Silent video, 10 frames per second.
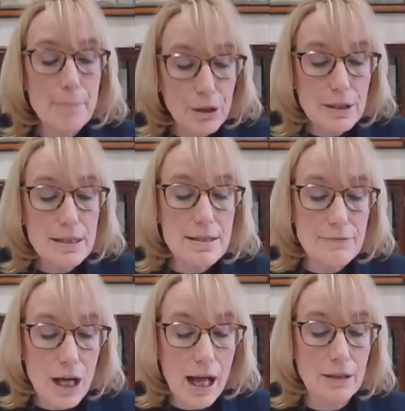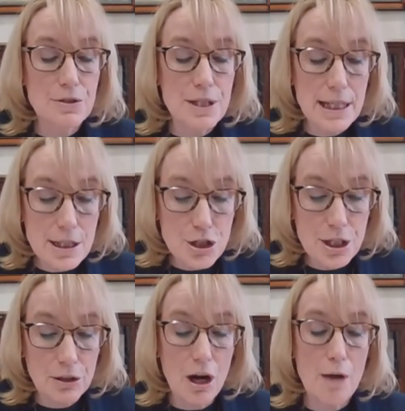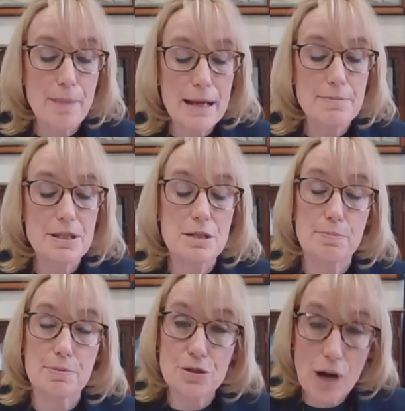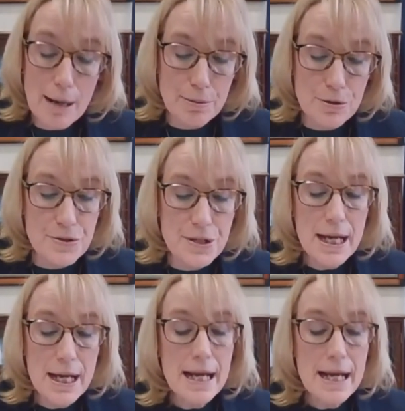billions of dollars each year on payments to prescribers